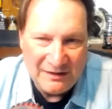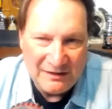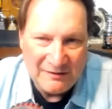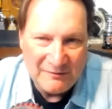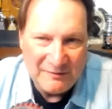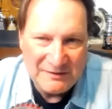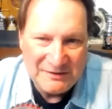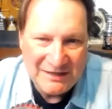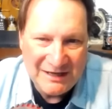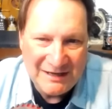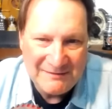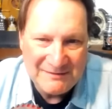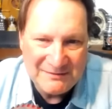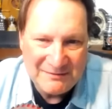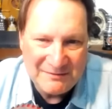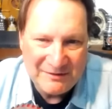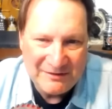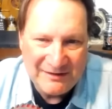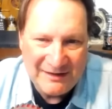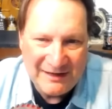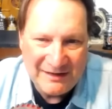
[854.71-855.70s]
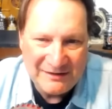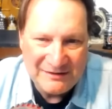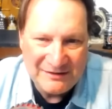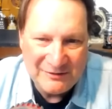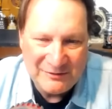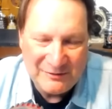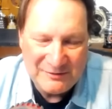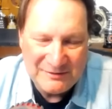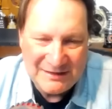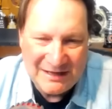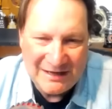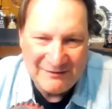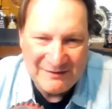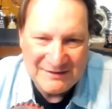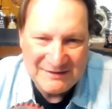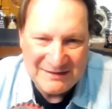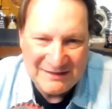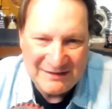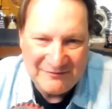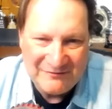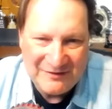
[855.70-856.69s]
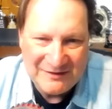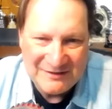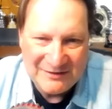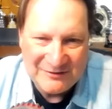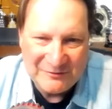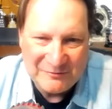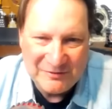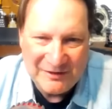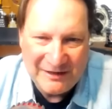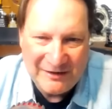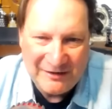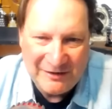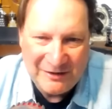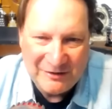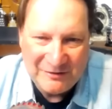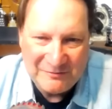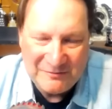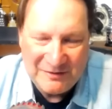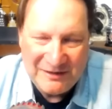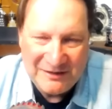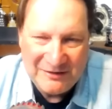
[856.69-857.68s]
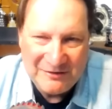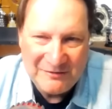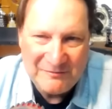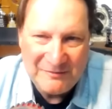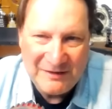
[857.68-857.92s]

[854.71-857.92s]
have been times when McLeod, who's obviously a physical player, he could